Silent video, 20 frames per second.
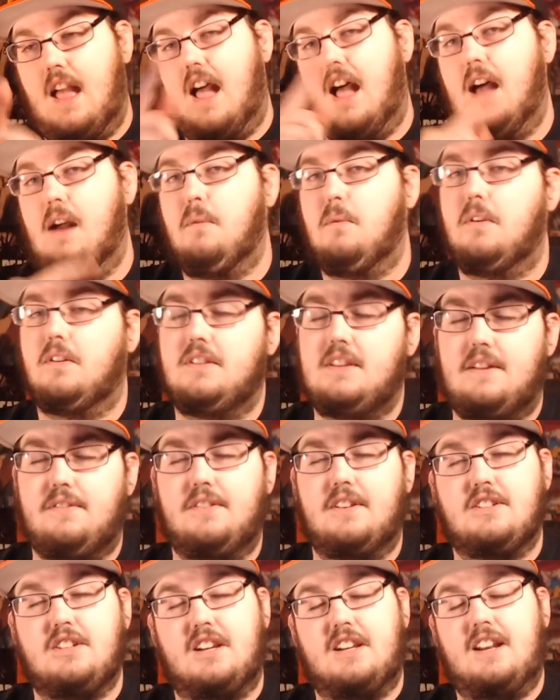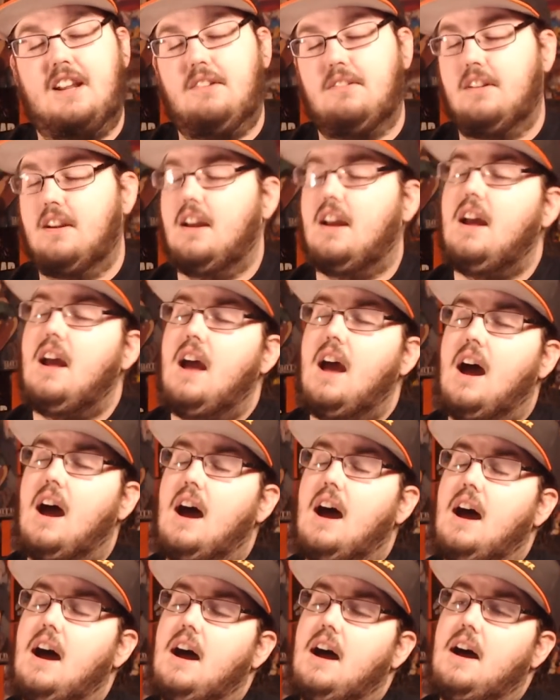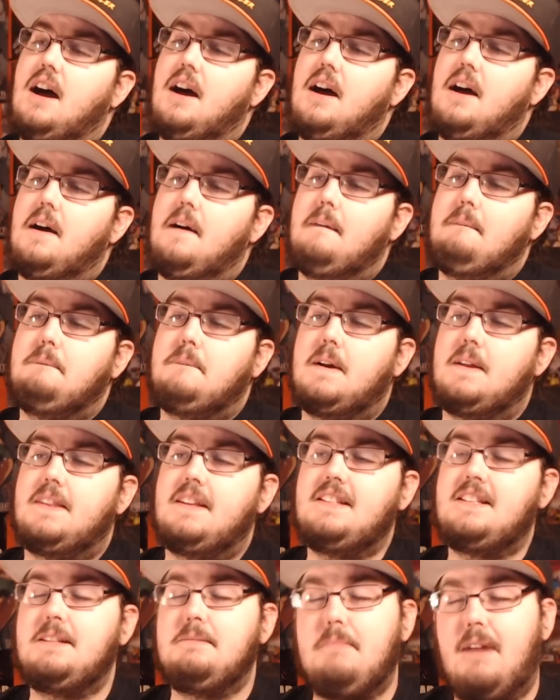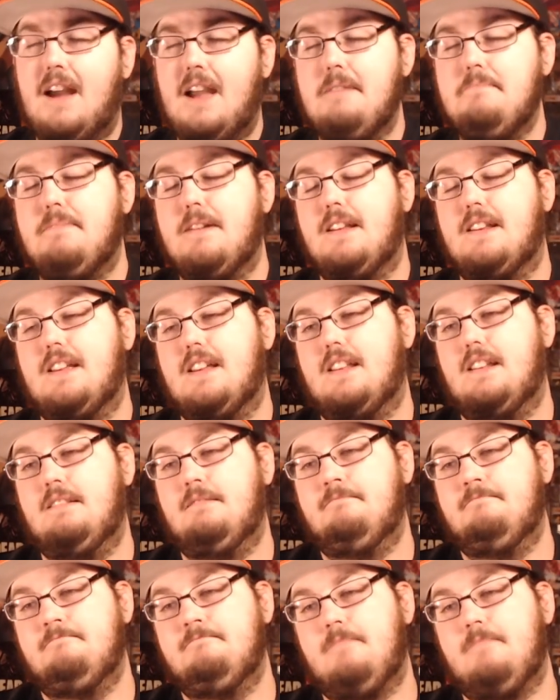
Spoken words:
I will definitely check it out. But this is my opinion,